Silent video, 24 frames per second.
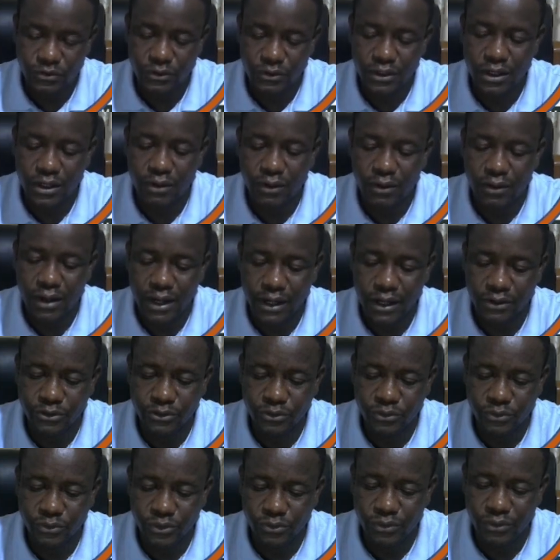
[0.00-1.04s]
Now, how
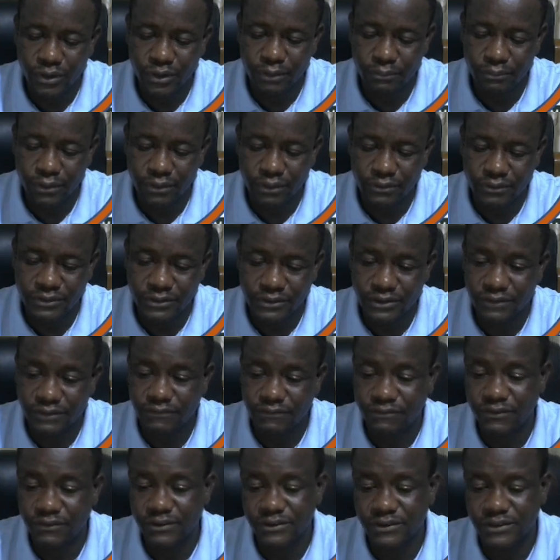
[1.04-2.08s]
do we go about it? The
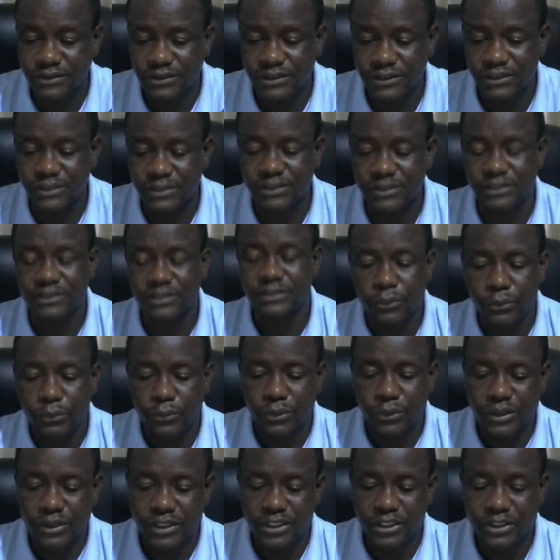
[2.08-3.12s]
first thing is
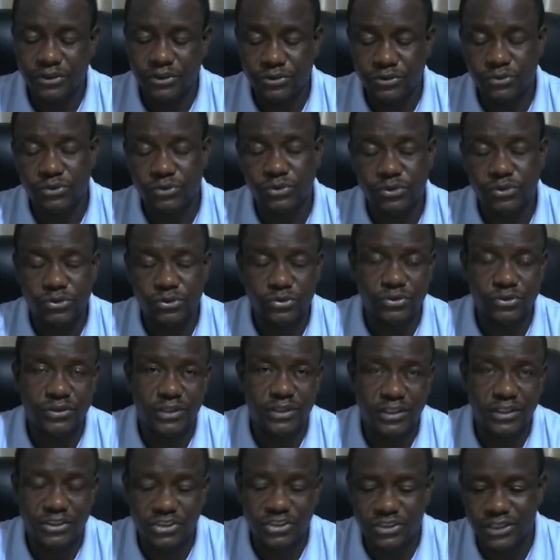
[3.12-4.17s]
we need to use
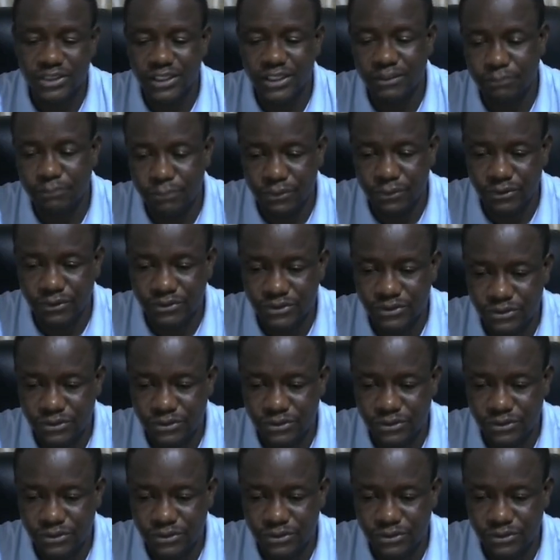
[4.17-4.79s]
a checkbox.